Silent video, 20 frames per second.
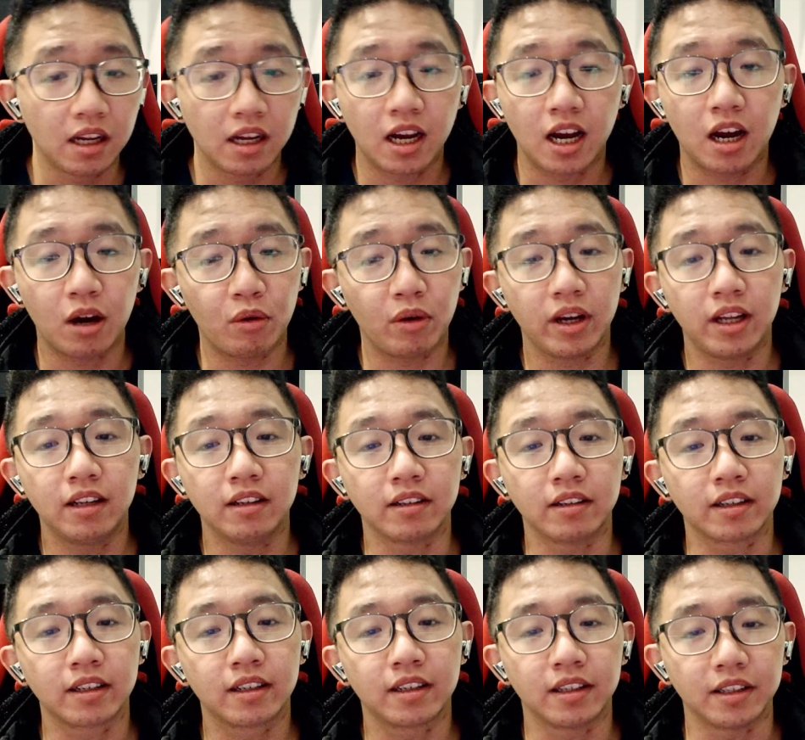how i look
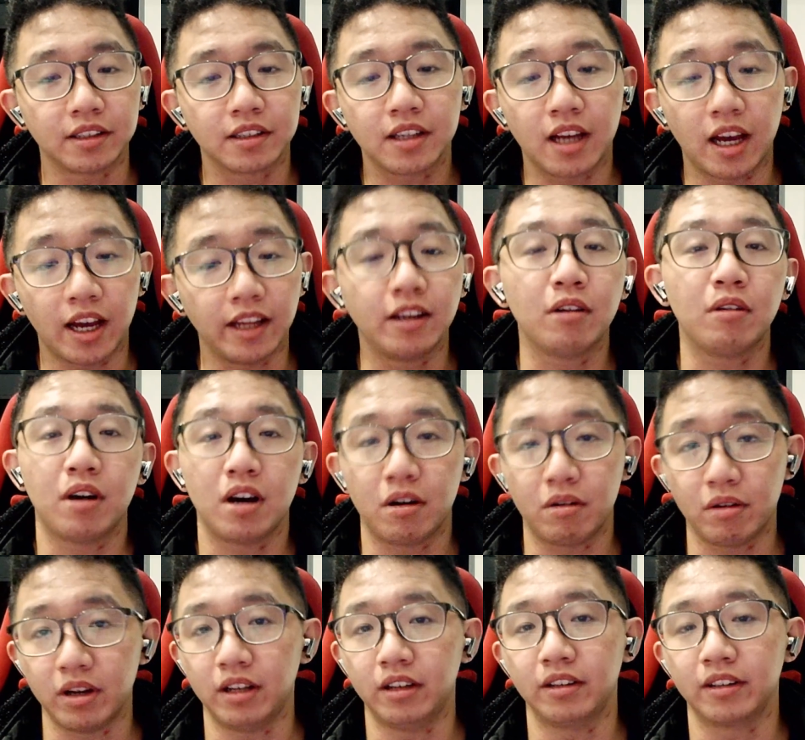because i know how
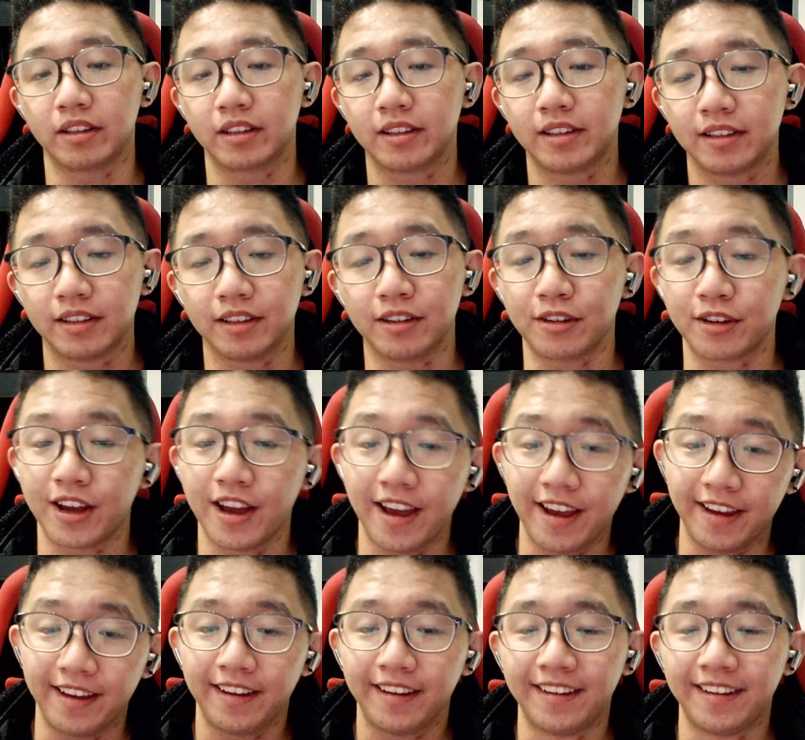i look okay